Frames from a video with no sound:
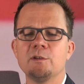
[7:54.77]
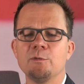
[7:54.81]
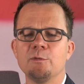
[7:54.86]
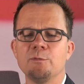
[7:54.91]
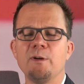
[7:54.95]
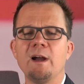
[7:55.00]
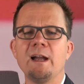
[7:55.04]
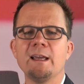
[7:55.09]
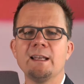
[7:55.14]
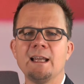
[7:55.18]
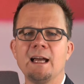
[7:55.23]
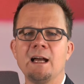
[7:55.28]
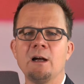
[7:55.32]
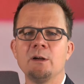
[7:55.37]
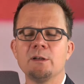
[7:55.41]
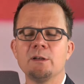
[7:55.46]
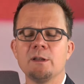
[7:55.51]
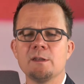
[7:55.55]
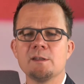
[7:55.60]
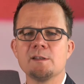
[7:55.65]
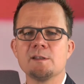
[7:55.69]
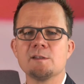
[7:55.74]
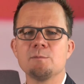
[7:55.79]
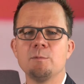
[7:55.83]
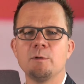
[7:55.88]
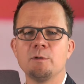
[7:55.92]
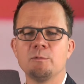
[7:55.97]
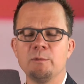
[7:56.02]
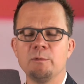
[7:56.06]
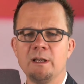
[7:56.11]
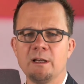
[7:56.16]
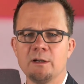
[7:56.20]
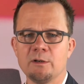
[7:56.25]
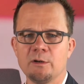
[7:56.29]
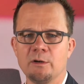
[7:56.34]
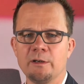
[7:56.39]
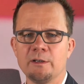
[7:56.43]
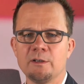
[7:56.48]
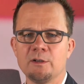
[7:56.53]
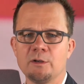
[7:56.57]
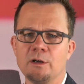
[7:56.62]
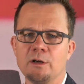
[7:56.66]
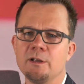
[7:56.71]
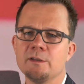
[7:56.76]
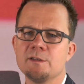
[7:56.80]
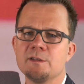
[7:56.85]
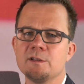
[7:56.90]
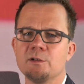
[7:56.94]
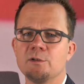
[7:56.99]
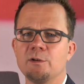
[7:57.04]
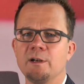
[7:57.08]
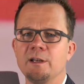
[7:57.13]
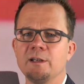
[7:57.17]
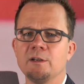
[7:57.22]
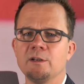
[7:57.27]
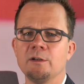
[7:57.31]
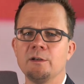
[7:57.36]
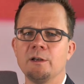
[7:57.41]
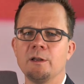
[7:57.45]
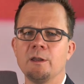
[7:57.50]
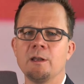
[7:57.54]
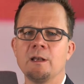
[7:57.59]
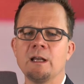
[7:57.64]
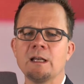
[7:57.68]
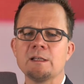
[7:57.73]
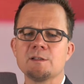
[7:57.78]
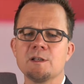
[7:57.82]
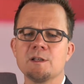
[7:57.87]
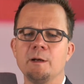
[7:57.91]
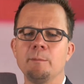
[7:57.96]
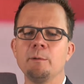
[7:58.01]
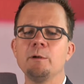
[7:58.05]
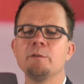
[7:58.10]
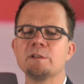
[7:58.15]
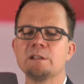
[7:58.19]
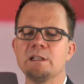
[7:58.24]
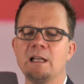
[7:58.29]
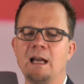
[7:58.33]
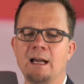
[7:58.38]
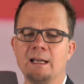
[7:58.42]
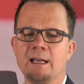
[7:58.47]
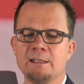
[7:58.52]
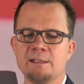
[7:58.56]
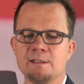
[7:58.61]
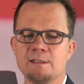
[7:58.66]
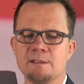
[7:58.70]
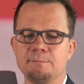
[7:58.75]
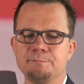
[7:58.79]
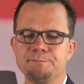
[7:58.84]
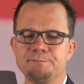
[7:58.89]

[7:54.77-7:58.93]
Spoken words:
to find out, and this is what we are going to concentrate on in the next couple of slides.